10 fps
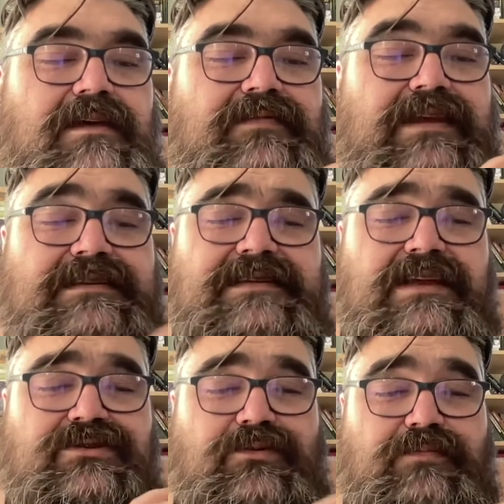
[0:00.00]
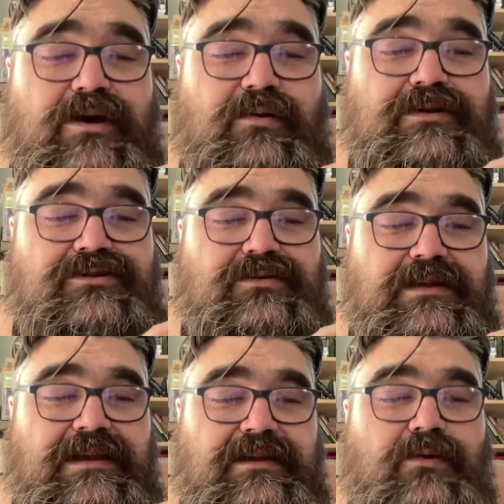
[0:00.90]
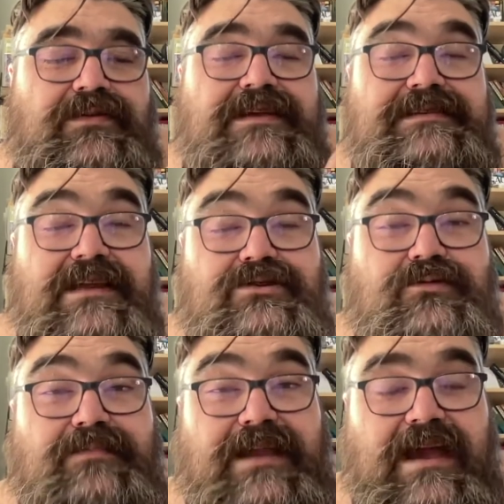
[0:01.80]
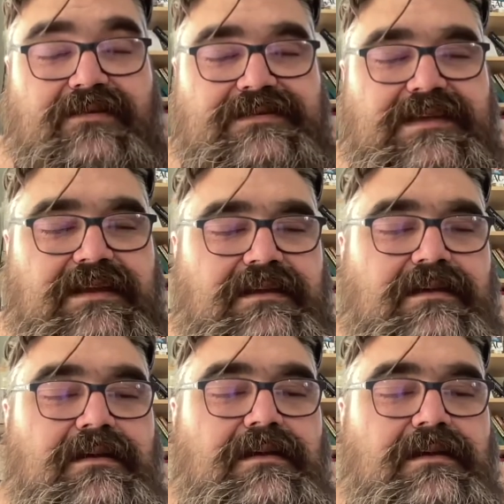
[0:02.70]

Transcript: The Essential Poetry, or The Essential Bukowski,